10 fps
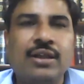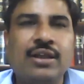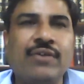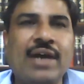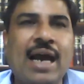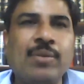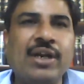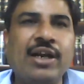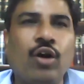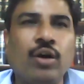the
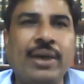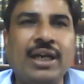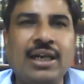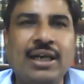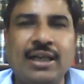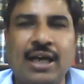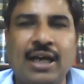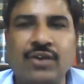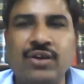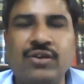vocabulary automatically
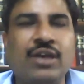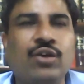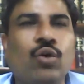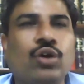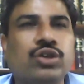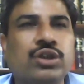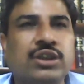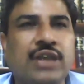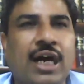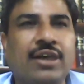enhances and you also
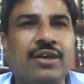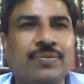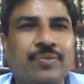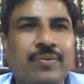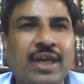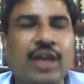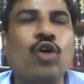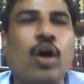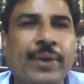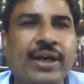start
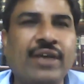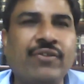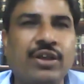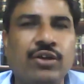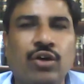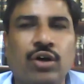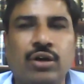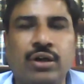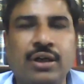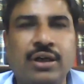incorporating within
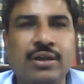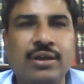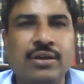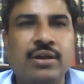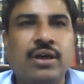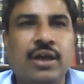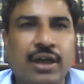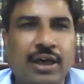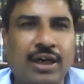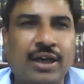your
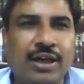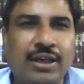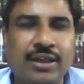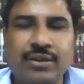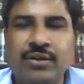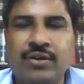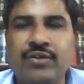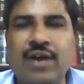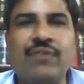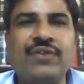uh,
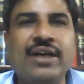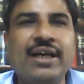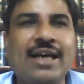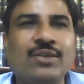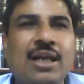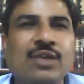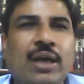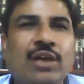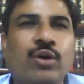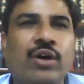drafting as well as
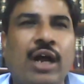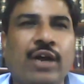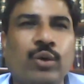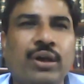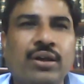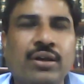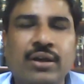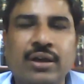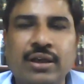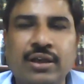while you are arguing.
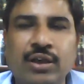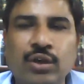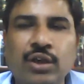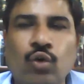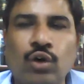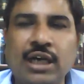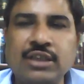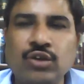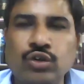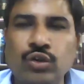During the court
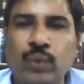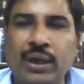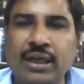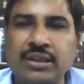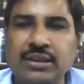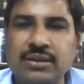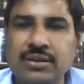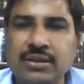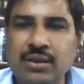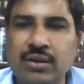hours also one does.
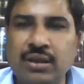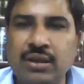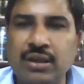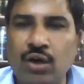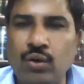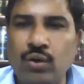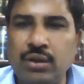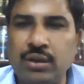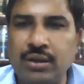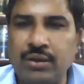So now
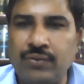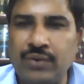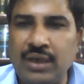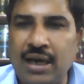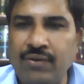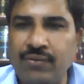we have,